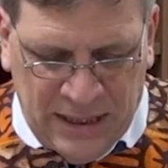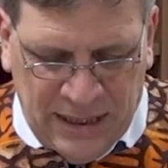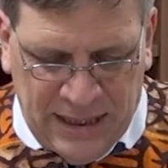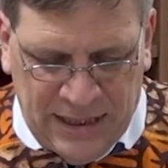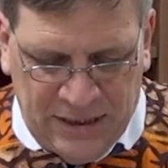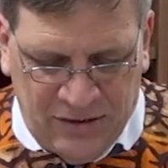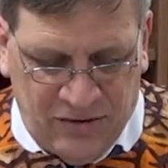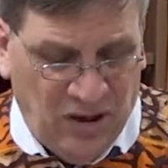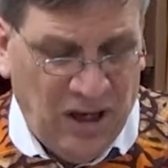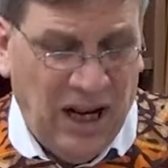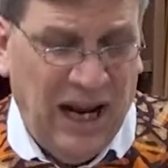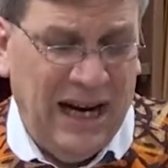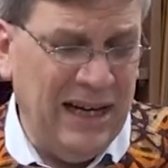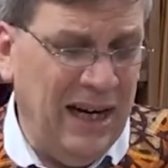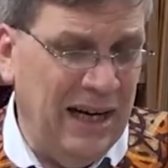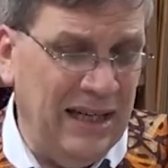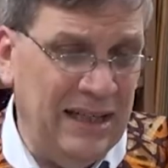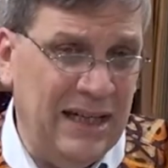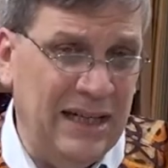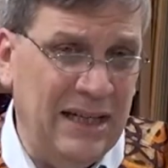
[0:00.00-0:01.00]
In July
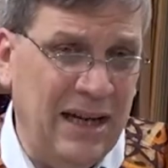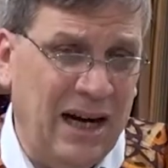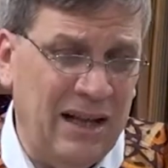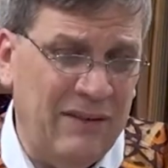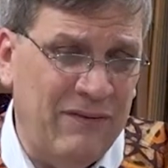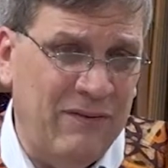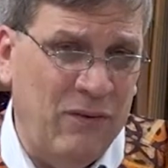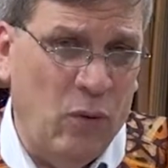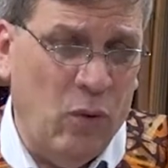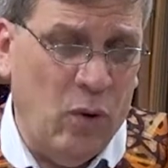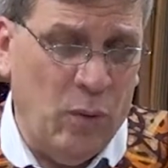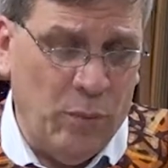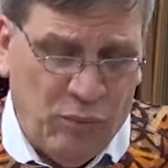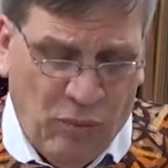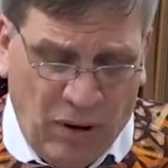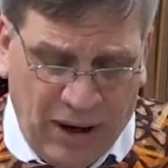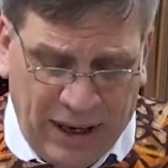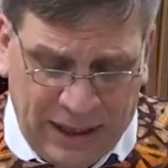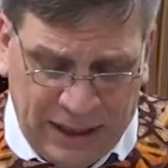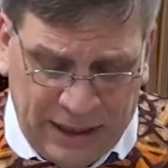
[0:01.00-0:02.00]
1994,
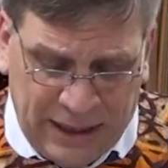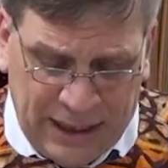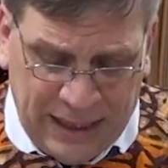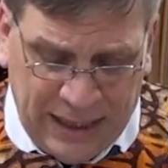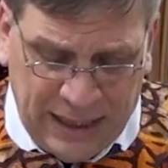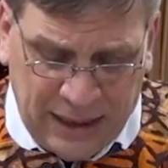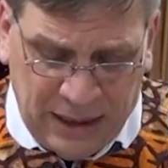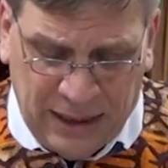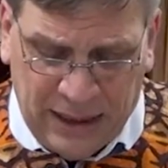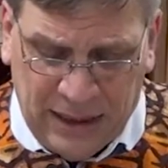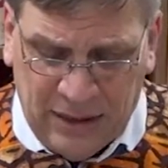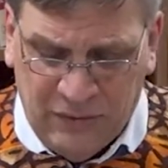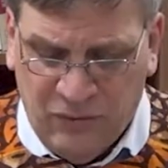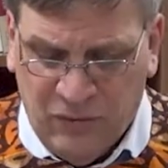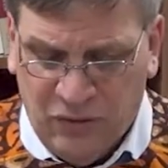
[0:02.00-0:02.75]
Brian Kelly